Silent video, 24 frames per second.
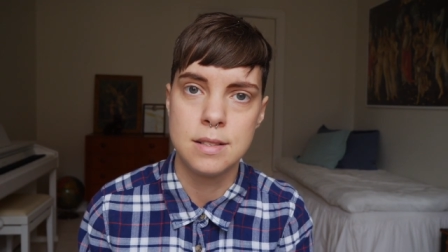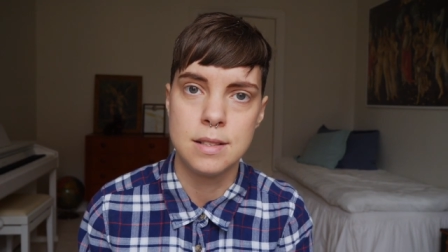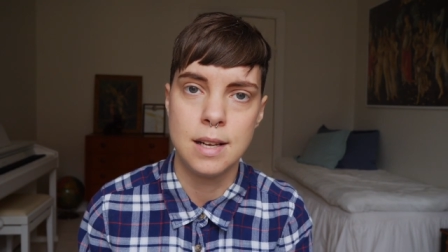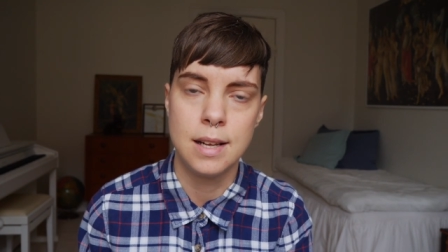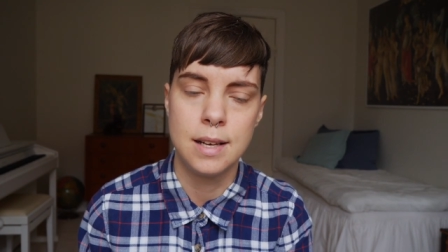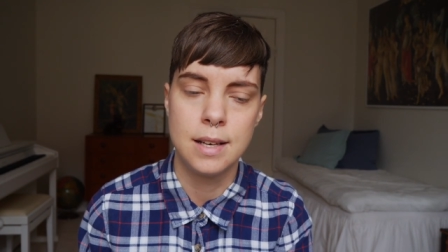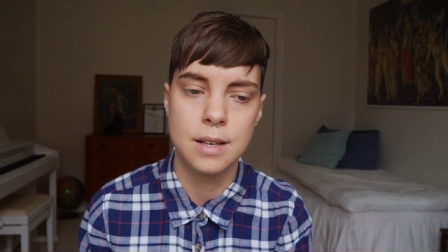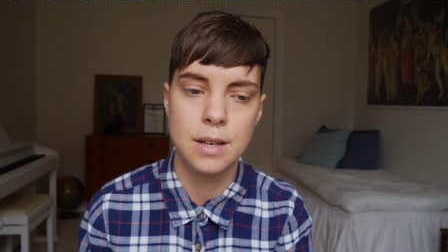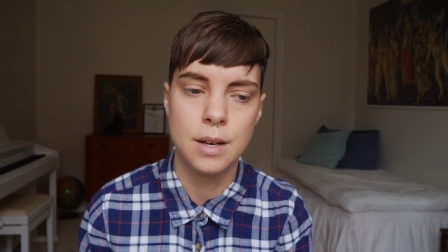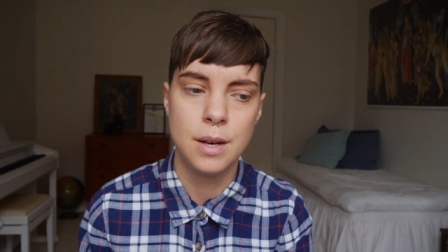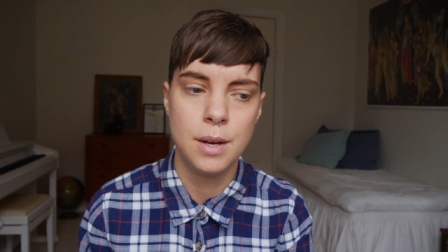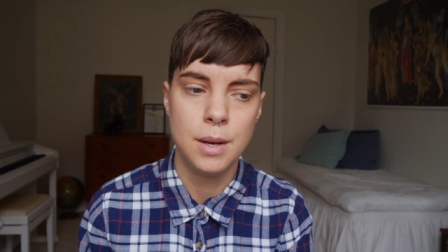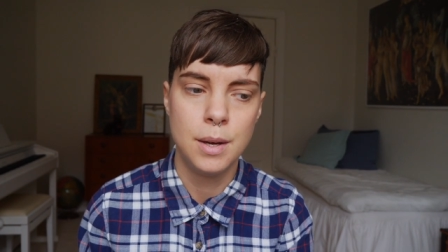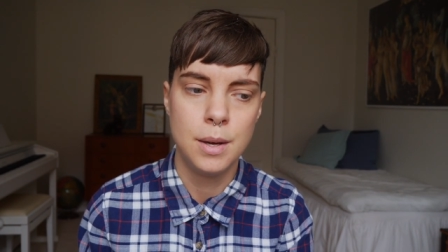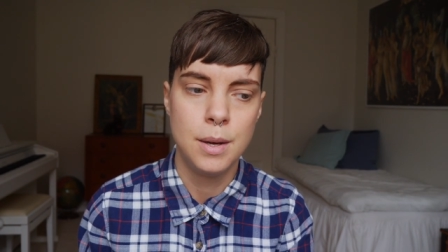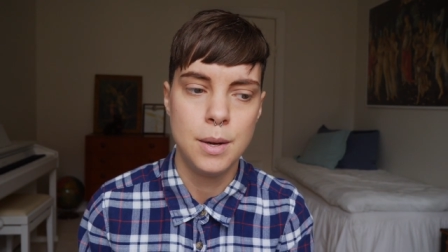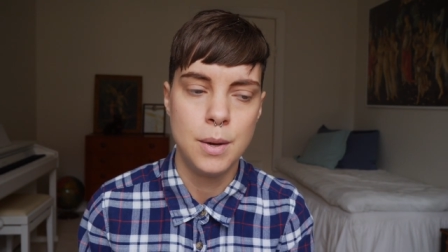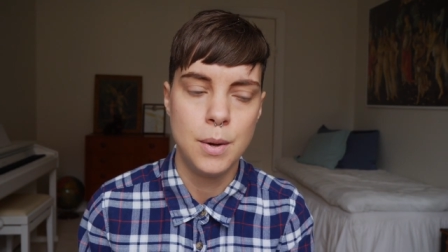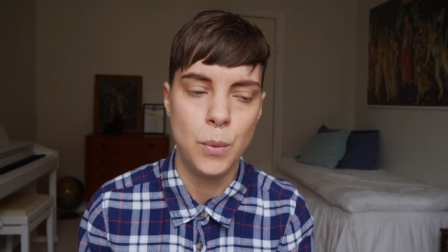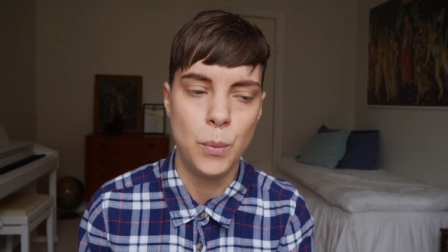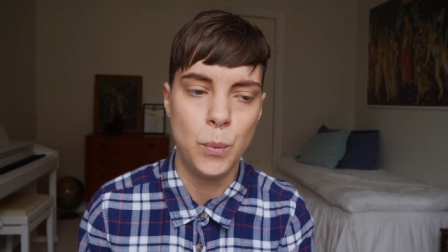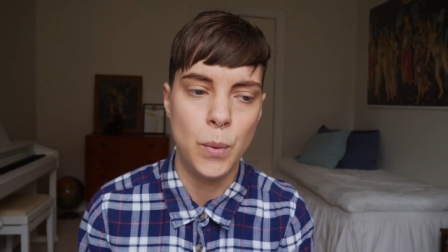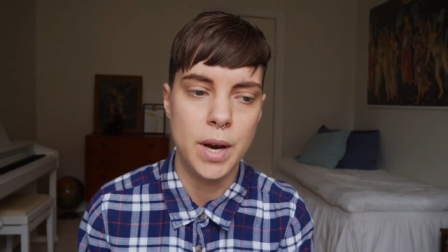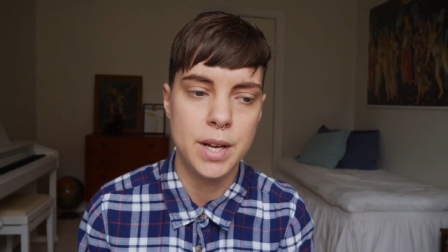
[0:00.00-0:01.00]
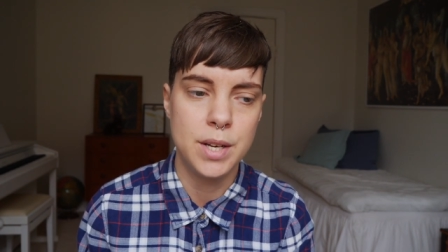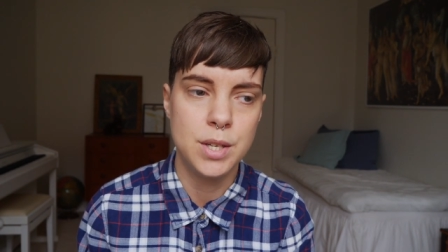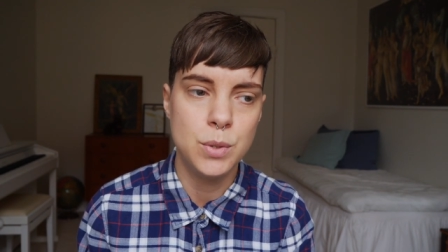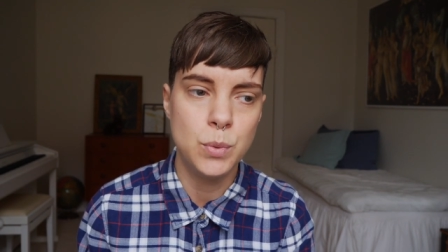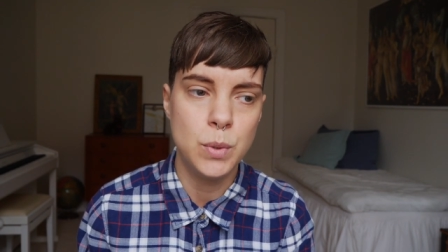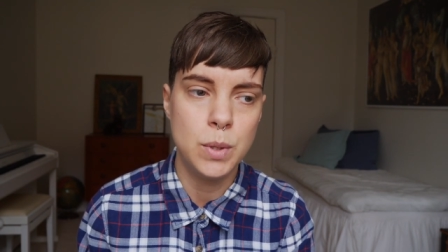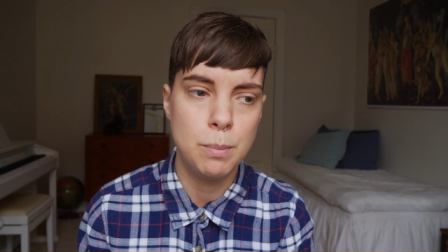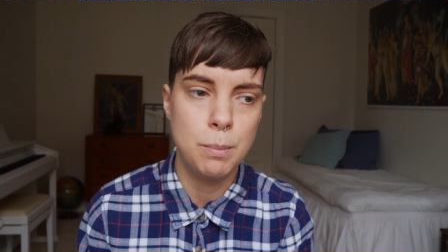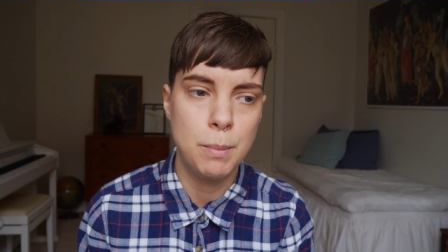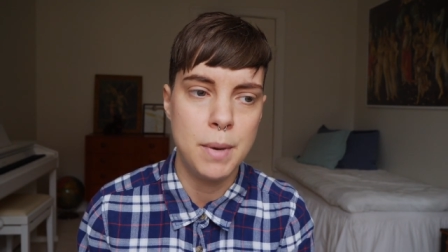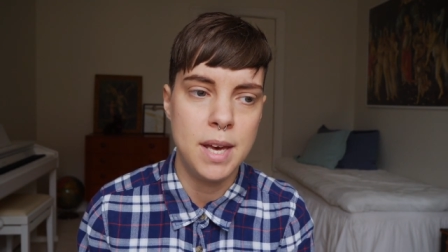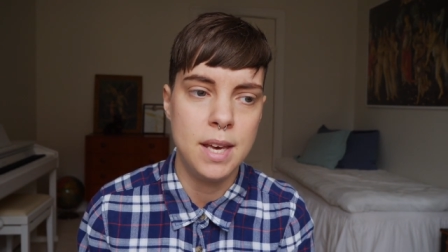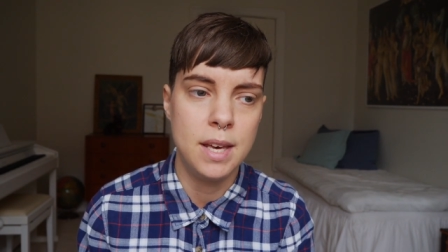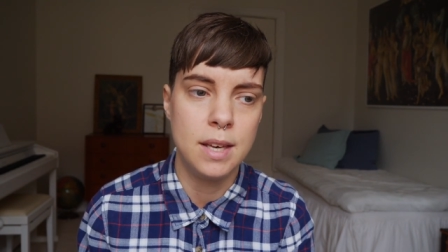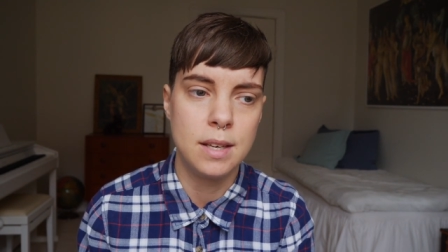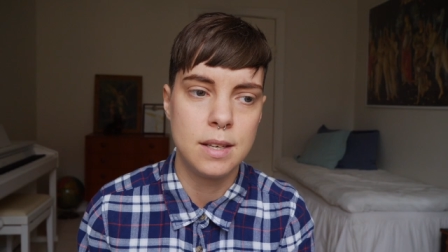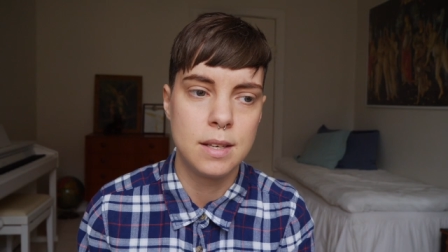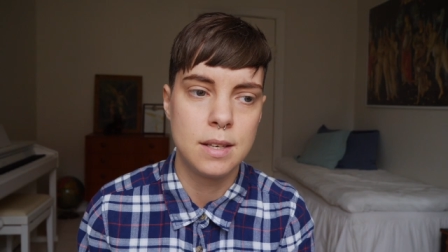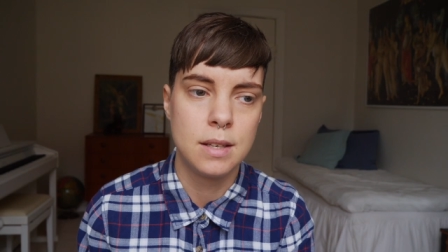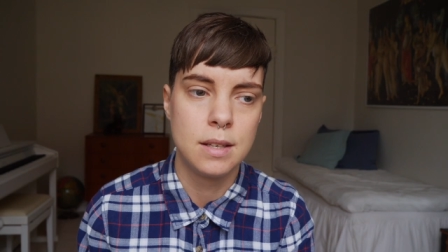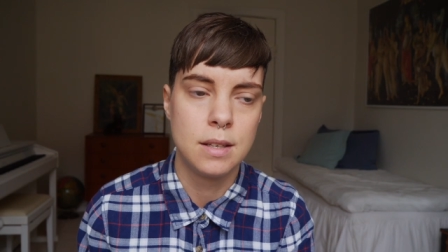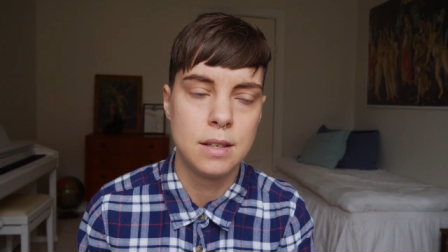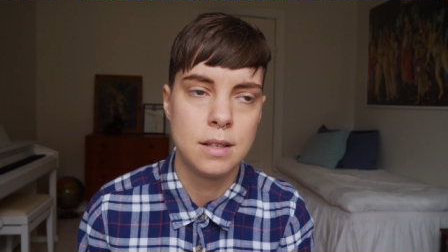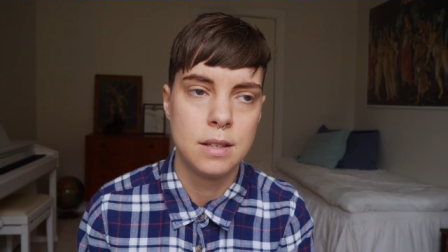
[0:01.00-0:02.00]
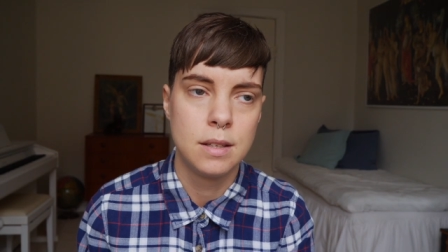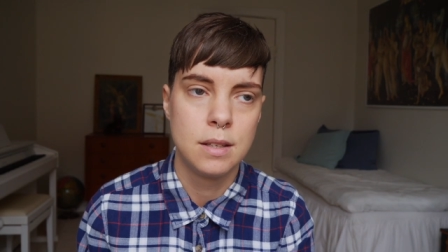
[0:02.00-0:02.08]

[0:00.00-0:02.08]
Like, why do we make